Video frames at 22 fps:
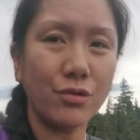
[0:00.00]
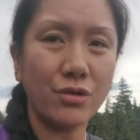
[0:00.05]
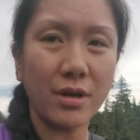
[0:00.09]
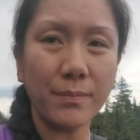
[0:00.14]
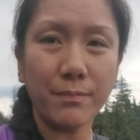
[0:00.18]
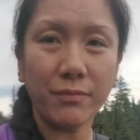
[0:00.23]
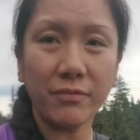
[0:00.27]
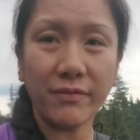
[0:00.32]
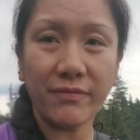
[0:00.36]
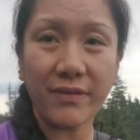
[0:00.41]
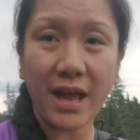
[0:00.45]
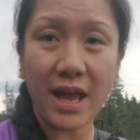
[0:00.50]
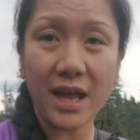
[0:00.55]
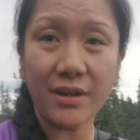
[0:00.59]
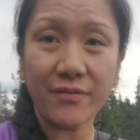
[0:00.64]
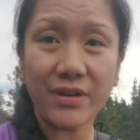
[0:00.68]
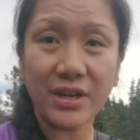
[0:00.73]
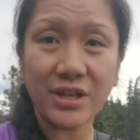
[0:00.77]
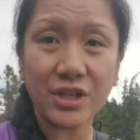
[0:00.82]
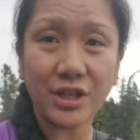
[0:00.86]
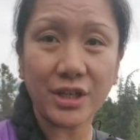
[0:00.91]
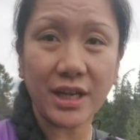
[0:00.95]
trip with an
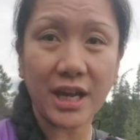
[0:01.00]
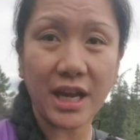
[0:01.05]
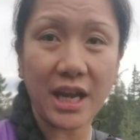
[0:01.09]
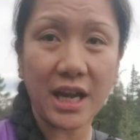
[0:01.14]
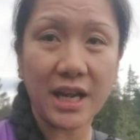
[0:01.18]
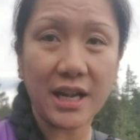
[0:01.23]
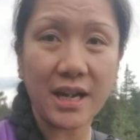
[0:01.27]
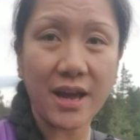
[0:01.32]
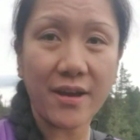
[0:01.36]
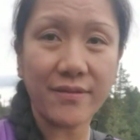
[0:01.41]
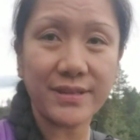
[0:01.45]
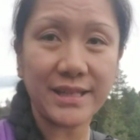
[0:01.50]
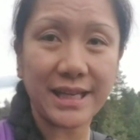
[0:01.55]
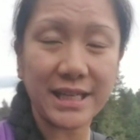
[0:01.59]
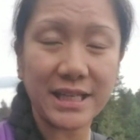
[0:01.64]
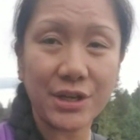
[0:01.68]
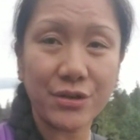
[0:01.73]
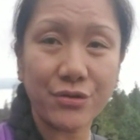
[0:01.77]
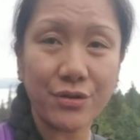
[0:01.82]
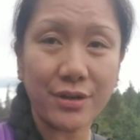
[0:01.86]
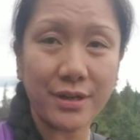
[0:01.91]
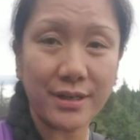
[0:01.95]
elevation gain of
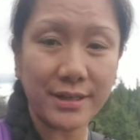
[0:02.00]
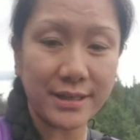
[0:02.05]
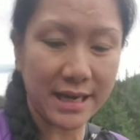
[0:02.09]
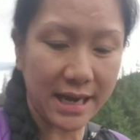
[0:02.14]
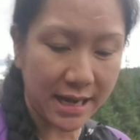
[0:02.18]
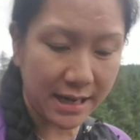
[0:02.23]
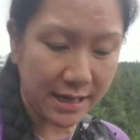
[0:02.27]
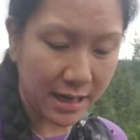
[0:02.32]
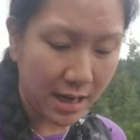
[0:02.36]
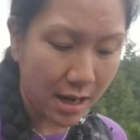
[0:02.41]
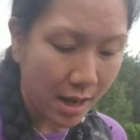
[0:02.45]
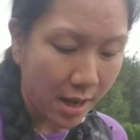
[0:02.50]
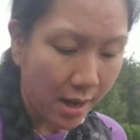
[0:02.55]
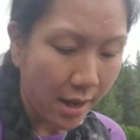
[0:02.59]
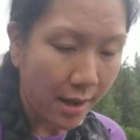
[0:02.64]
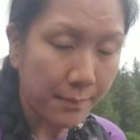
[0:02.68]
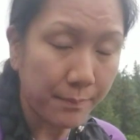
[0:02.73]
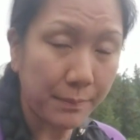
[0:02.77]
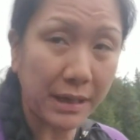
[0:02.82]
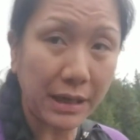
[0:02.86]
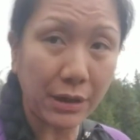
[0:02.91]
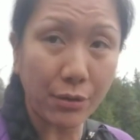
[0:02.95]
610
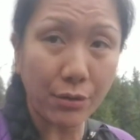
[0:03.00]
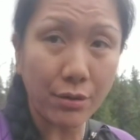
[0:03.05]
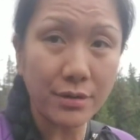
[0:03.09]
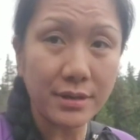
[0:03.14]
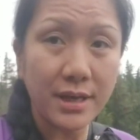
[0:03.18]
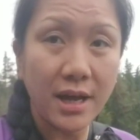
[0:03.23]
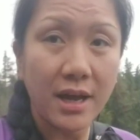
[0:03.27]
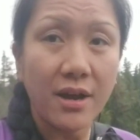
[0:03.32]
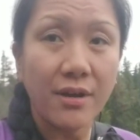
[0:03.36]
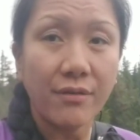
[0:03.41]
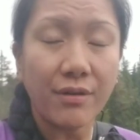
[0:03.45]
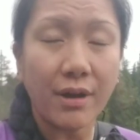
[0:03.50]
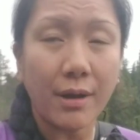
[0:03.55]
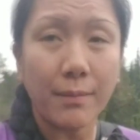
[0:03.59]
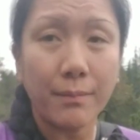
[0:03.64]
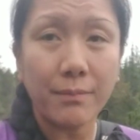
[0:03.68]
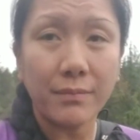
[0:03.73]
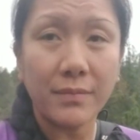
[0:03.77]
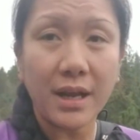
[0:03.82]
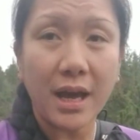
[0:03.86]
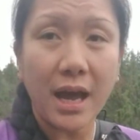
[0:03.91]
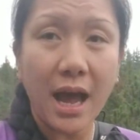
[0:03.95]
meters.
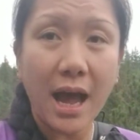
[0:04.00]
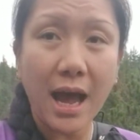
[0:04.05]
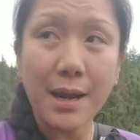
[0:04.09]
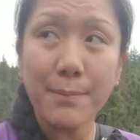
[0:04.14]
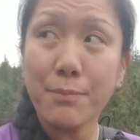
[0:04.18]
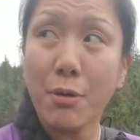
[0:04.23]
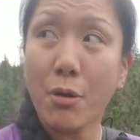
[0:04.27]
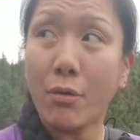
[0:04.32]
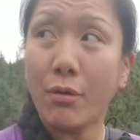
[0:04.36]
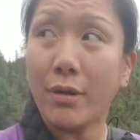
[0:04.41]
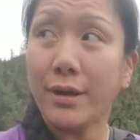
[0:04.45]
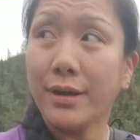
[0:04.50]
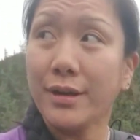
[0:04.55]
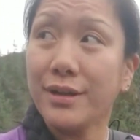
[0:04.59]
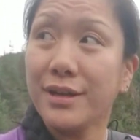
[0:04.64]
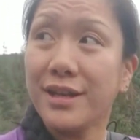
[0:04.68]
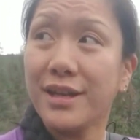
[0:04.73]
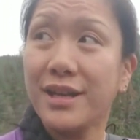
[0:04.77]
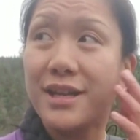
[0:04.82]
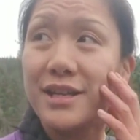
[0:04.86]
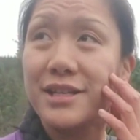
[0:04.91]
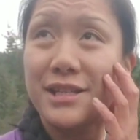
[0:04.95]
From the high point
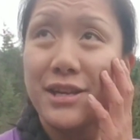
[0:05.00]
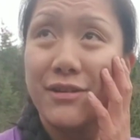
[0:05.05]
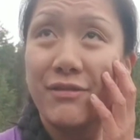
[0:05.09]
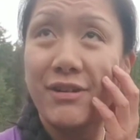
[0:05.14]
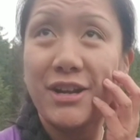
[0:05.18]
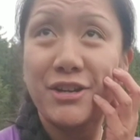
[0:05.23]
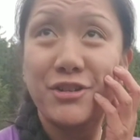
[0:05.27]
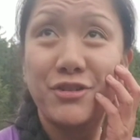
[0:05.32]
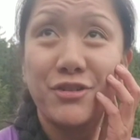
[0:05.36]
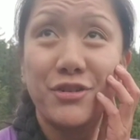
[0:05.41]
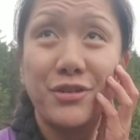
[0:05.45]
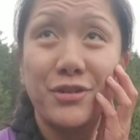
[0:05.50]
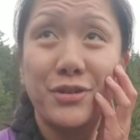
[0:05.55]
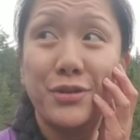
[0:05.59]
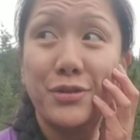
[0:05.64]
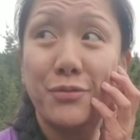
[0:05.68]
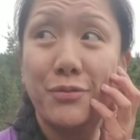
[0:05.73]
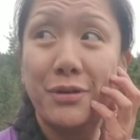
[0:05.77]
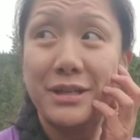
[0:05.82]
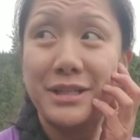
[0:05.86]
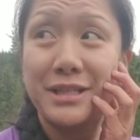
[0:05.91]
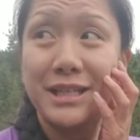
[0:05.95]
is
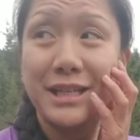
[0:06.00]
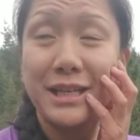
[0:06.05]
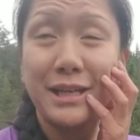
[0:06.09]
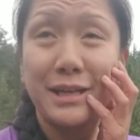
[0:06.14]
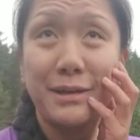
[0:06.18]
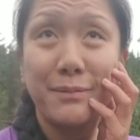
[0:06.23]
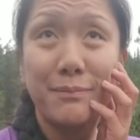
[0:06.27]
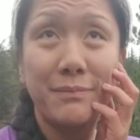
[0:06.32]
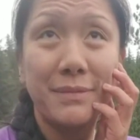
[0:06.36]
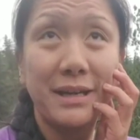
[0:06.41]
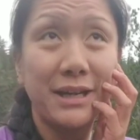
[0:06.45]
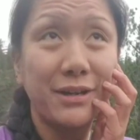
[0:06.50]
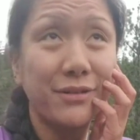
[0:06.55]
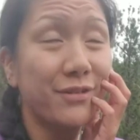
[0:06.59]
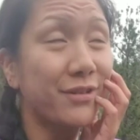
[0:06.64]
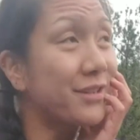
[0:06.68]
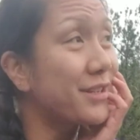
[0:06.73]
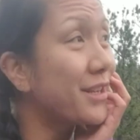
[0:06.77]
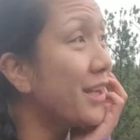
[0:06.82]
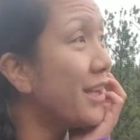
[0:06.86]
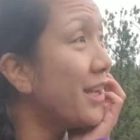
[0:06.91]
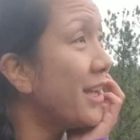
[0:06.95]
720
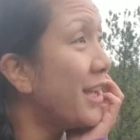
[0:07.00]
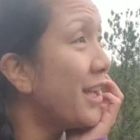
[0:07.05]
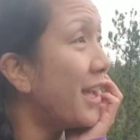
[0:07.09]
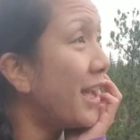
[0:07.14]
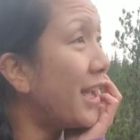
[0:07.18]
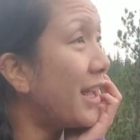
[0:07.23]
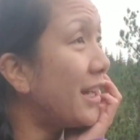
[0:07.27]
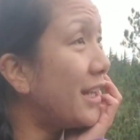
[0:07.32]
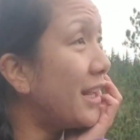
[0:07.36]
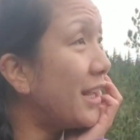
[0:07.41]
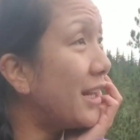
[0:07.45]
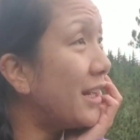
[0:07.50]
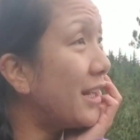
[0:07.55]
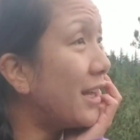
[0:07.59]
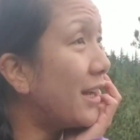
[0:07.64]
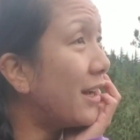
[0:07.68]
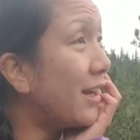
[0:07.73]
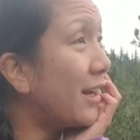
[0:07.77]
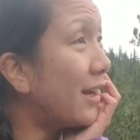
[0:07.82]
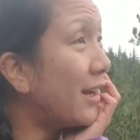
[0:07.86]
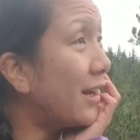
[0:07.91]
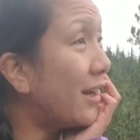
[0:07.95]
meters. And then
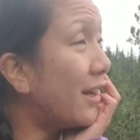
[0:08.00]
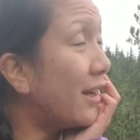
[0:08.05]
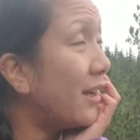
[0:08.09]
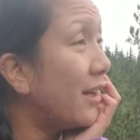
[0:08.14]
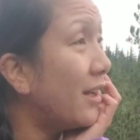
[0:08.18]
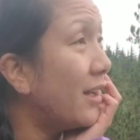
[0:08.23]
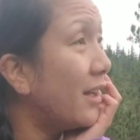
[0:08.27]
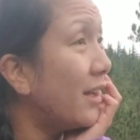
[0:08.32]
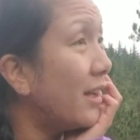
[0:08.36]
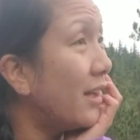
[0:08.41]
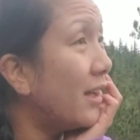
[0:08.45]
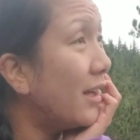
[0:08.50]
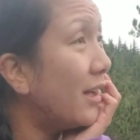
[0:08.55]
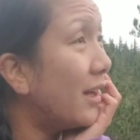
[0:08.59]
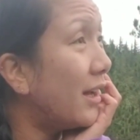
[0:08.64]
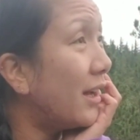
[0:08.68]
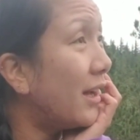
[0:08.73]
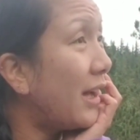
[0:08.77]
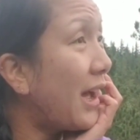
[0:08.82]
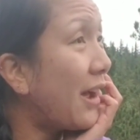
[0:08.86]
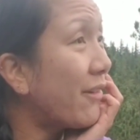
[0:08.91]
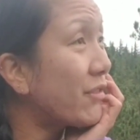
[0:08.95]

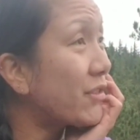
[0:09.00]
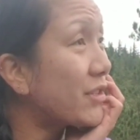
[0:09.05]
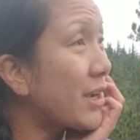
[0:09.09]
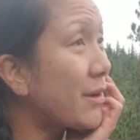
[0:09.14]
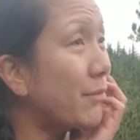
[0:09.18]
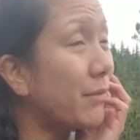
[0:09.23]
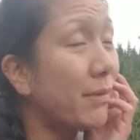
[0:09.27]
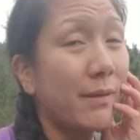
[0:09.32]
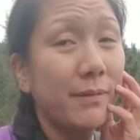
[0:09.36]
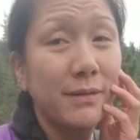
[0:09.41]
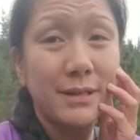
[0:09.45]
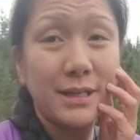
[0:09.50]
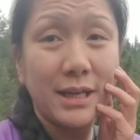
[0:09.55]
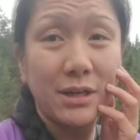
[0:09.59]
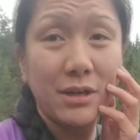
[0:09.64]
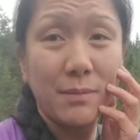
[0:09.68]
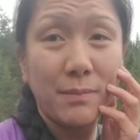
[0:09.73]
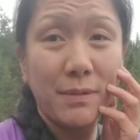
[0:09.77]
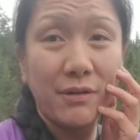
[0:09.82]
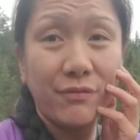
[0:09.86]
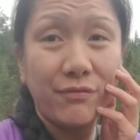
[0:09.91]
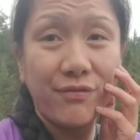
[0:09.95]
average time will probably take
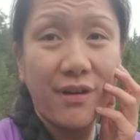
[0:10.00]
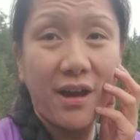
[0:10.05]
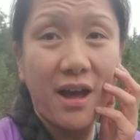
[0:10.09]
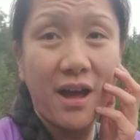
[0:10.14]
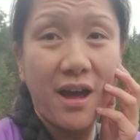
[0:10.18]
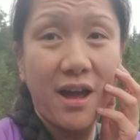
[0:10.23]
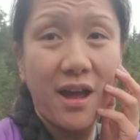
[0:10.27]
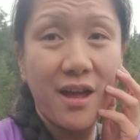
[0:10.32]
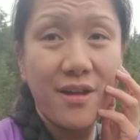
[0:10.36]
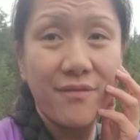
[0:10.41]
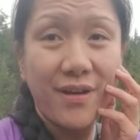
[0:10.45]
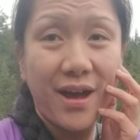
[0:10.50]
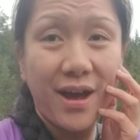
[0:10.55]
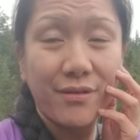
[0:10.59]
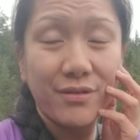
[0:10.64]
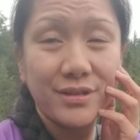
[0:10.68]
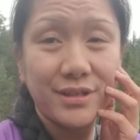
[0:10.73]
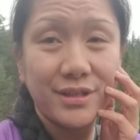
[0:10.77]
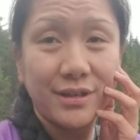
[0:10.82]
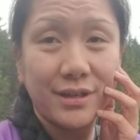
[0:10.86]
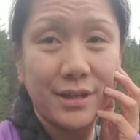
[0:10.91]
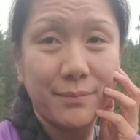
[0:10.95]
you about 5
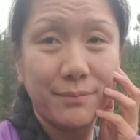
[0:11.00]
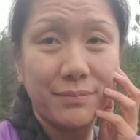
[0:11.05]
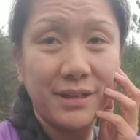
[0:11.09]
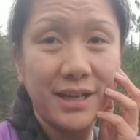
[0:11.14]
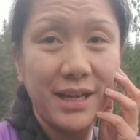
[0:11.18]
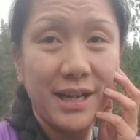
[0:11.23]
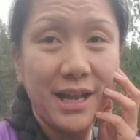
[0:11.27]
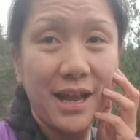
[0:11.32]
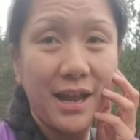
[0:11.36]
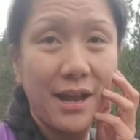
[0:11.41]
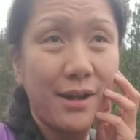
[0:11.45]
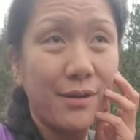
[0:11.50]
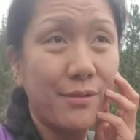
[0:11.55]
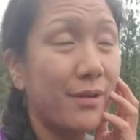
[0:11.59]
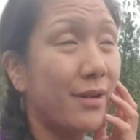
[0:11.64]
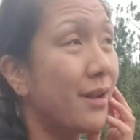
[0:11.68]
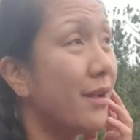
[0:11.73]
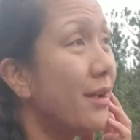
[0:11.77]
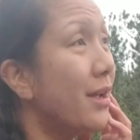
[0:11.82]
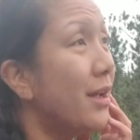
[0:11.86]
hours to complete, and